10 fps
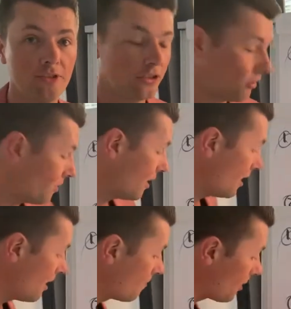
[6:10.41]
So
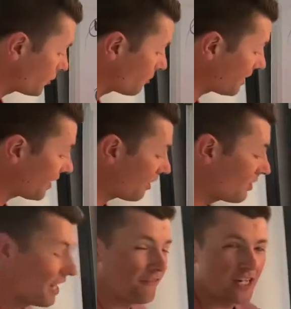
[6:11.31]
by doing that.
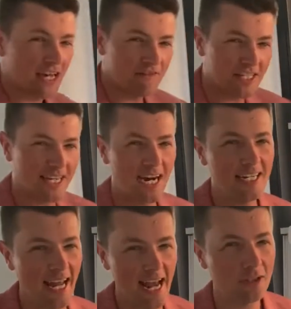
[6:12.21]
Now, if you
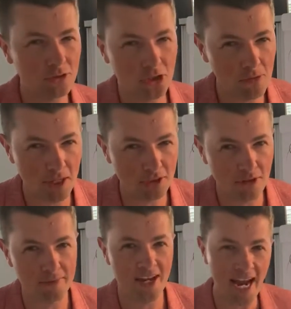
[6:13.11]
can't haggle too much of
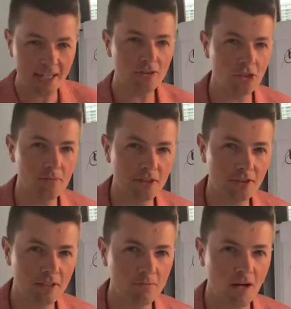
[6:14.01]
them, you haggle too much
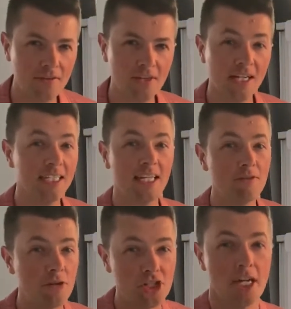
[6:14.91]
of them, right? They're going to give
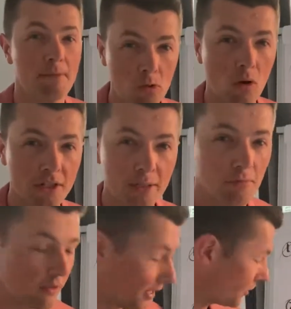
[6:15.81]
you a cheaper quality
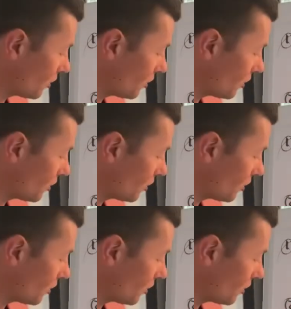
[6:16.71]
product.